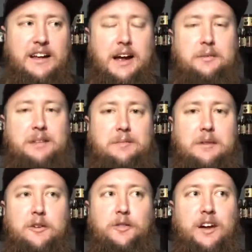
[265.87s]
I mean,
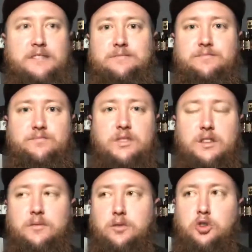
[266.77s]
maybe if I
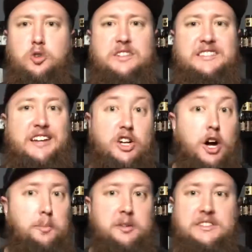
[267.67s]
threw this in a
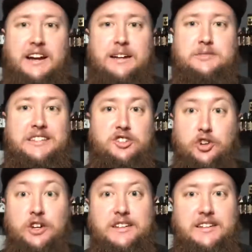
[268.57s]
couple of times
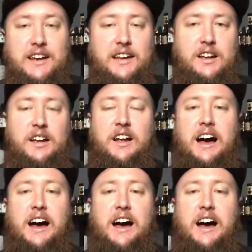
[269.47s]
during the day,